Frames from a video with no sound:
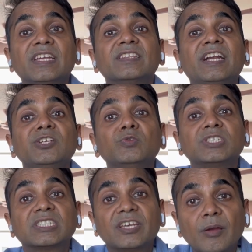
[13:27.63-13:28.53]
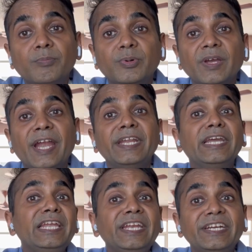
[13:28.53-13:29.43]
that you scrub and
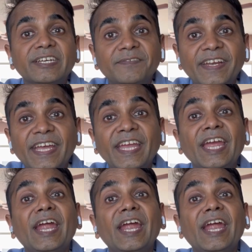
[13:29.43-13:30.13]
clean it every day,